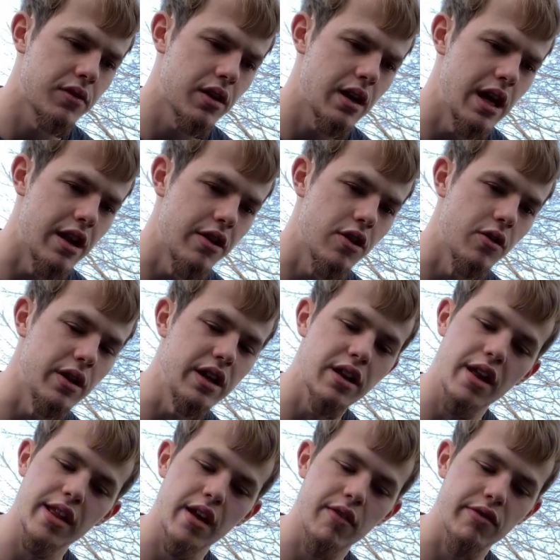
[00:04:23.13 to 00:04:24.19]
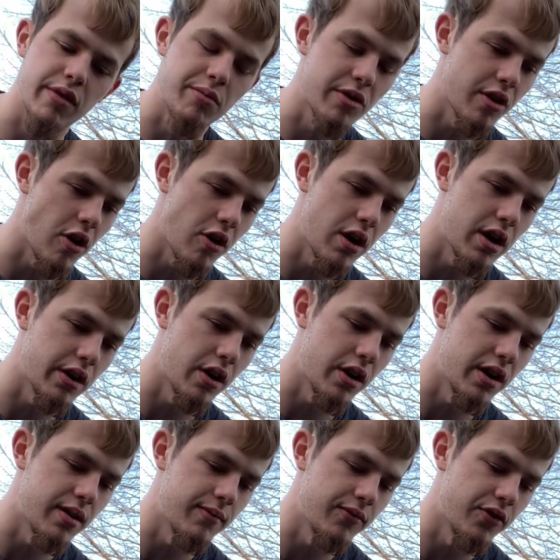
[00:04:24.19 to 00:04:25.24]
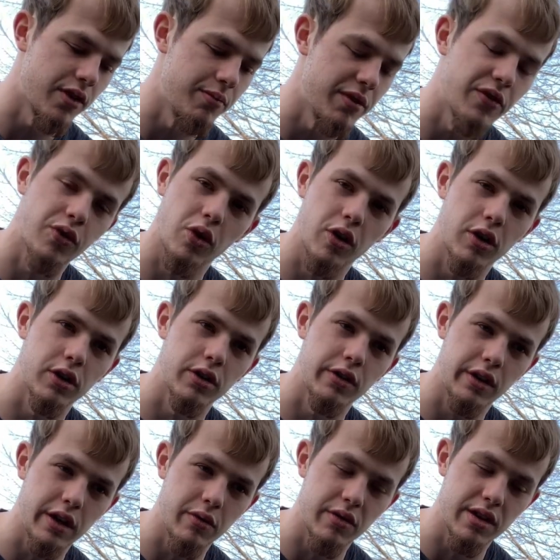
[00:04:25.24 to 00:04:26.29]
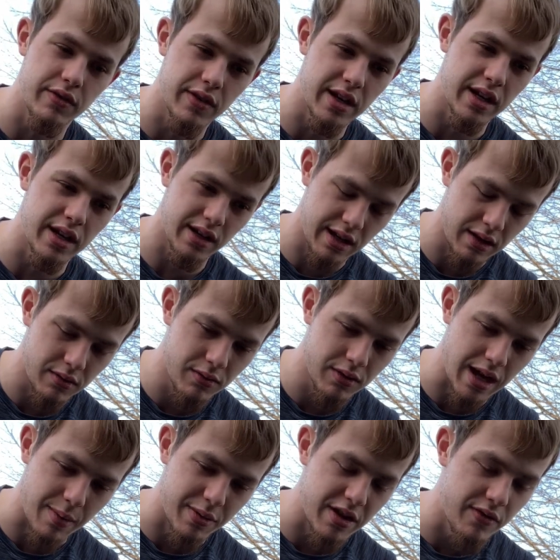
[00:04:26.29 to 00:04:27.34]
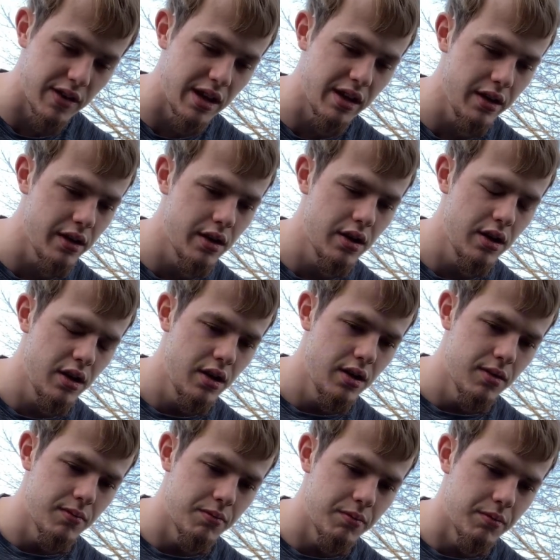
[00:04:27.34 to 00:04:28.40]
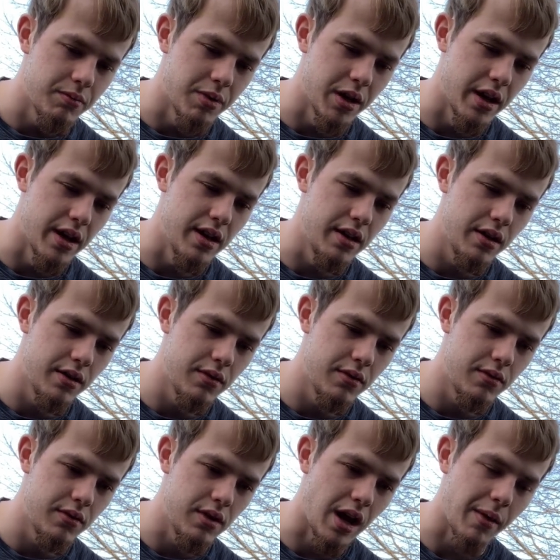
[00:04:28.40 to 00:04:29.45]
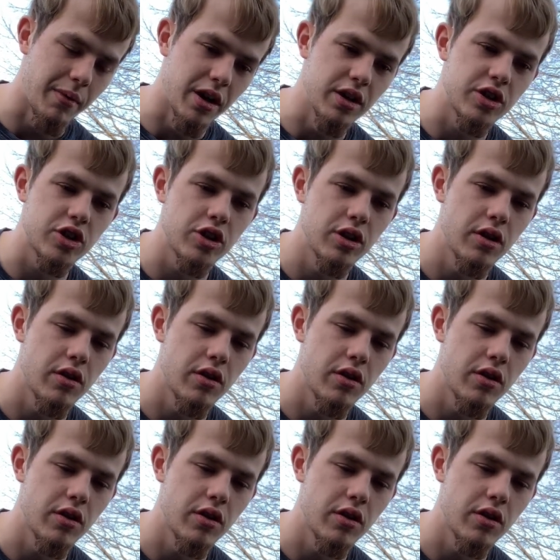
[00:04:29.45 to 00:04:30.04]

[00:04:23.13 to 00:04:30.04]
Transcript: And so he does have some scarring on him from before he was even in captivity, but not much.